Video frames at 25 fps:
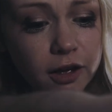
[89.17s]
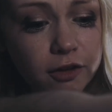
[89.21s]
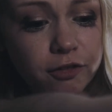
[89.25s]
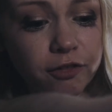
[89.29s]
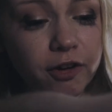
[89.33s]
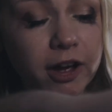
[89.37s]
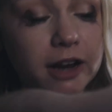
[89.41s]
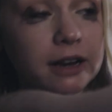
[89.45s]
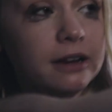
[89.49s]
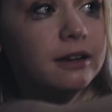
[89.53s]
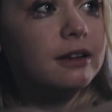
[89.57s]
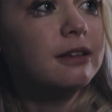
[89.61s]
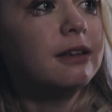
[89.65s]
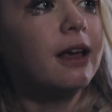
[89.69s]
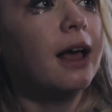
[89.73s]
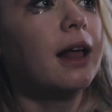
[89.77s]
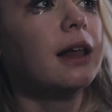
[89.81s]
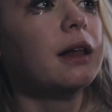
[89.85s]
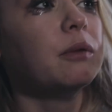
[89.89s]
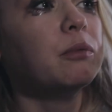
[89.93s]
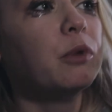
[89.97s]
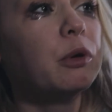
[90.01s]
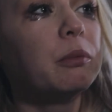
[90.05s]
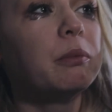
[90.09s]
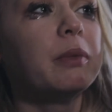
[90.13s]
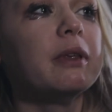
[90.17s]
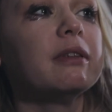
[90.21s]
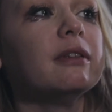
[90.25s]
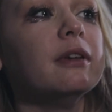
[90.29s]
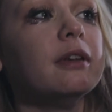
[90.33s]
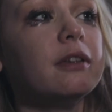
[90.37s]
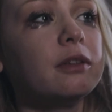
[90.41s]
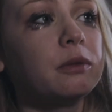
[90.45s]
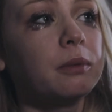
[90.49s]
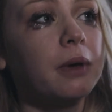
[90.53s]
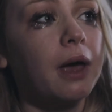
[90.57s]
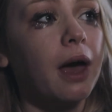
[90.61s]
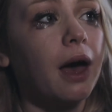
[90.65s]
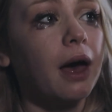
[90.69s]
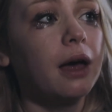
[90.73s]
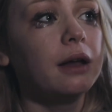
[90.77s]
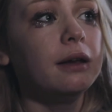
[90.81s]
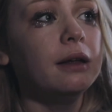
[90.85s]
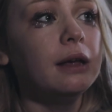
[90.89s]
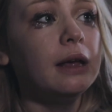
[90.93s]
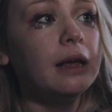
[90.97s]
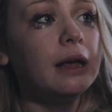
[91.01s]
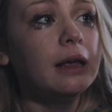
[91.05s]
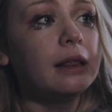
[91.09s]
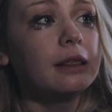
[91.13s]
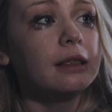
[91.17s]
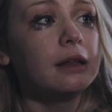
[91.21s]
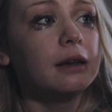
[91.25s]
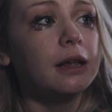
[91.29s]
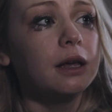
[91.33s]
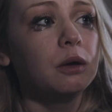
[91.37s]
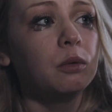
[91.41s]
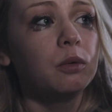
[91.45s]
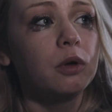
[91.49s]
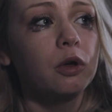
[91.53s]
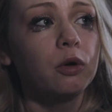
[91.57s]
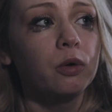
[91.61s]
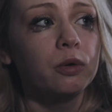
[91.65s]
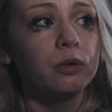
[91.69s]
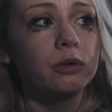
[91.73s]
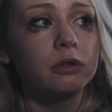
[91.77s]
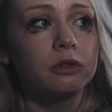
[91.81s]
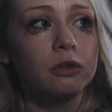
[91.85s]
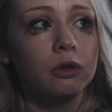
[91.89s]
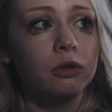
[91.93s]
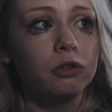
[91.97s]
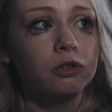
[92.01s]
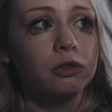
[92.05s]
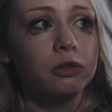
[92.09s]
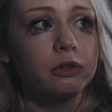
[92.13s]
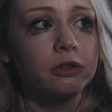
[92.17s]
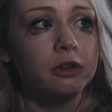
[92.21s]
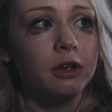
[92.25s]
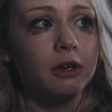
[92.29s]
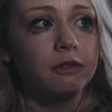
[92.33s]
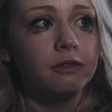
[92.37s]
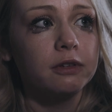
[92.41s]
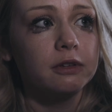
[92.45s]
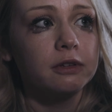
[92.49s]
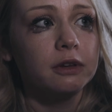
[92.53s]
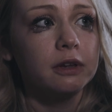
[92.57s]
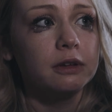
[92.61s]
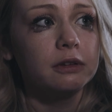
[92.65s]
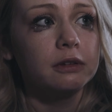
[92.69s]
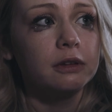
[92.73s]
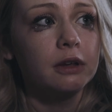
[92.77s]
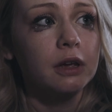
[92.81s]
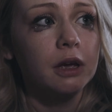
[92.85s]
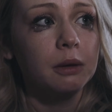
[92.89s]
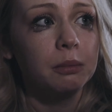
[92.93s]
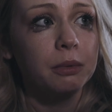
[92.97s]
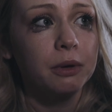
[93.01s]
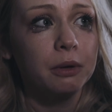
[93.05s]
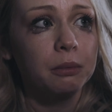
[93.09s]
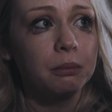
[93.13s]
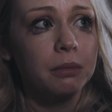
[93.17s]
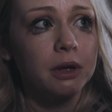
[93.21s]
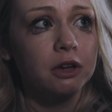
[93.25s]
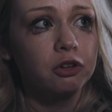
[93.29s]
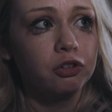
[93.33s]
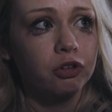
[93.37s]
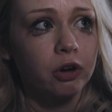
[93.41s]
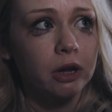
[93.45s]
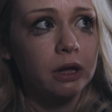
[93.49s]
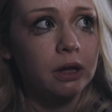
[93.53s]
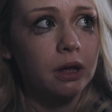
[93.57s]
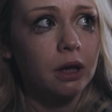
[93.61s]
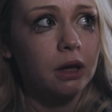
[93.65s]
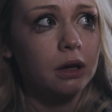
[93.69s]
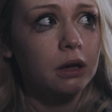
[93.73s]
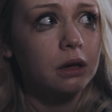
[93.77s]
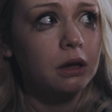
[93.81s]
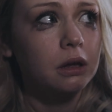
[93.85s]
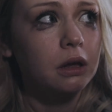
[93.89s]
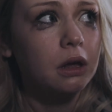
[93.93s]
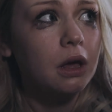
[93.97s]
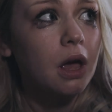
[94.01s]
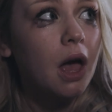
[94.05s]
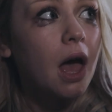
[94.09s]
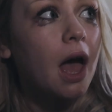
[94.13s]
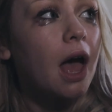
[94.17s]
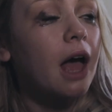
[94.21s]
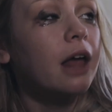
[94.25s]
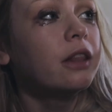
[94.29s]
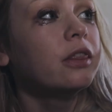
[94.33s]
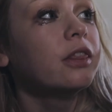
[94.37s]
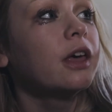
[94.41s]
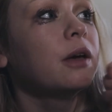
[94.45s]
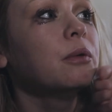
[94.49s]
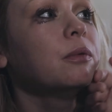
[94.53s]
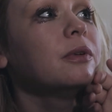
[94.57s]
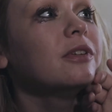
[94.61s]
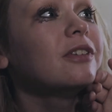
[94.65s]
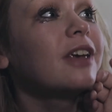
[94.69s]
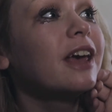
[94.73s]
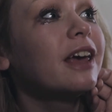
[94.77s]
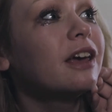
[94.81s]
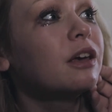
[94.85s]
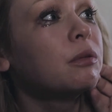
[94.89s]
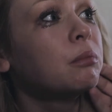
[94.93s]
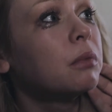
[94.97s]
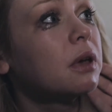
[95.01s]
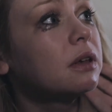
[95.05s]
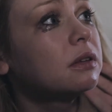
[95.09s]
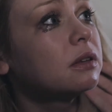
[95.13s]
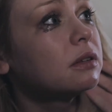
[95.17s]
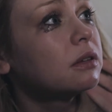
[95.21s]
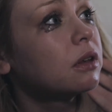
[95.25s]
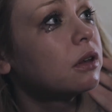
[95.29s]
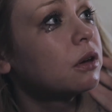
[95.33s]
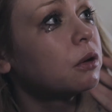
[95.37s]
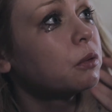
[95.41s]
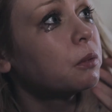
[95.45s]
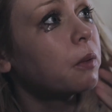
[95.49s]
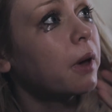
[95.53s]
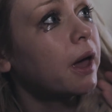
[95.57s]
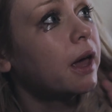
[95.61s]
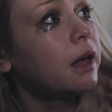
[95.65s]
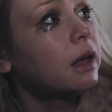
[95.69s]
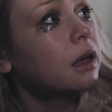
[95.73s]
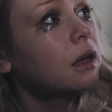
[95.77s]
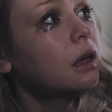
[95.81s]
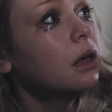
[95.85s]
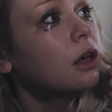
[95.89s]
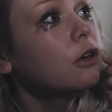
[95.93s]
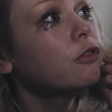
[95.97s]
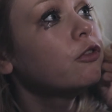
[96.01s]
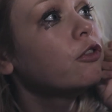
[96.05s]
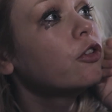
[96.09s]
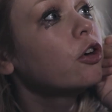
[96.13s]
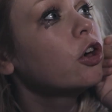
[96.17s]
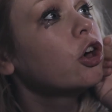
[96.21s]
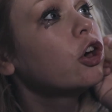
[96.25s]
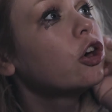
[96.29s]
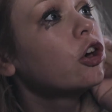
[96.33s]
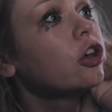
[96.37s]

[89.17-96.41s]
If I didn't tell him what business we had, then he would call social services about my drinking. Oh. And they would take my son away for oh.